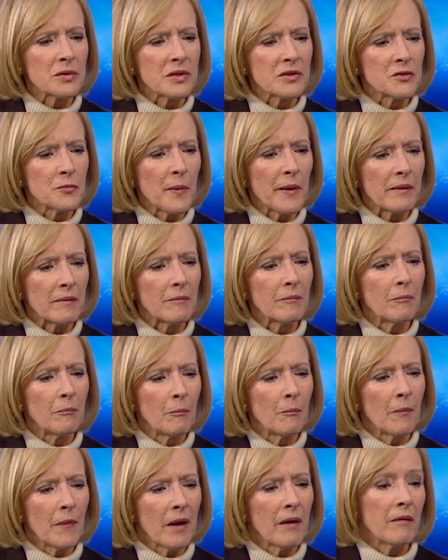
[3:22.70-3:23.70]
course, had spent
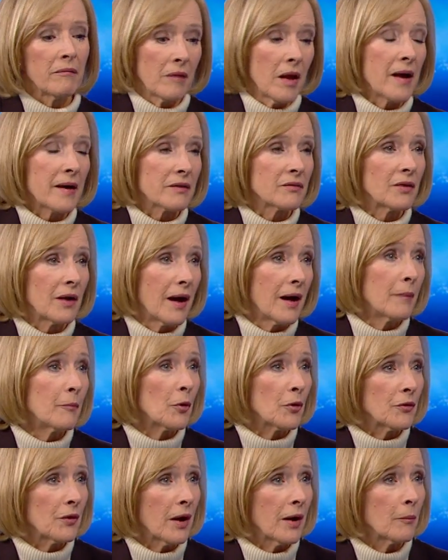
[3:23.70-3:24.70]
a lot of
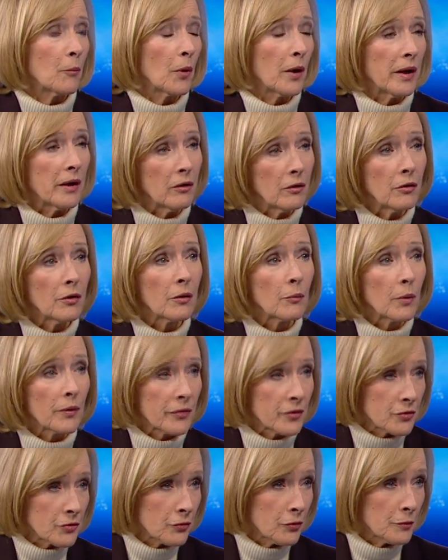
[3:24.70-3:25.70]
time, or time when he could,
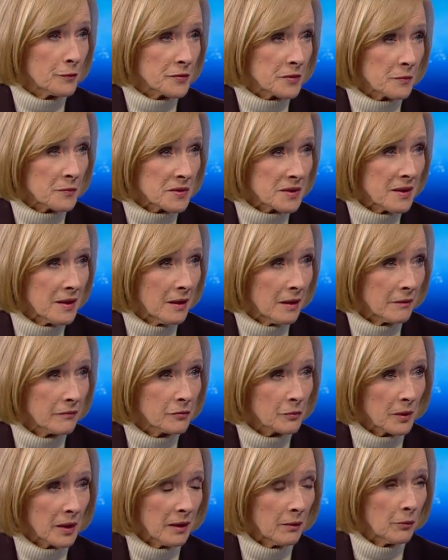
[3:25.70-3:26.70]
with the troops
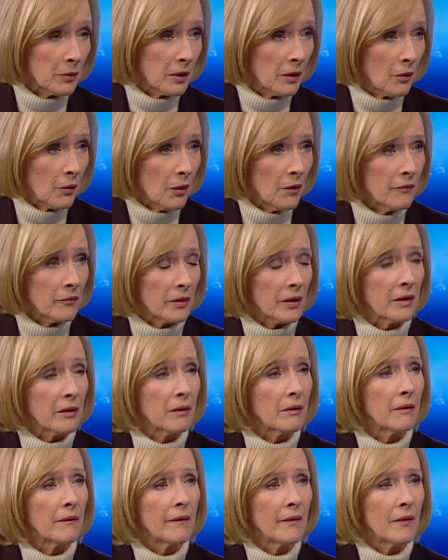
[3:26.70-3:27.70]
themselves when he would go over there.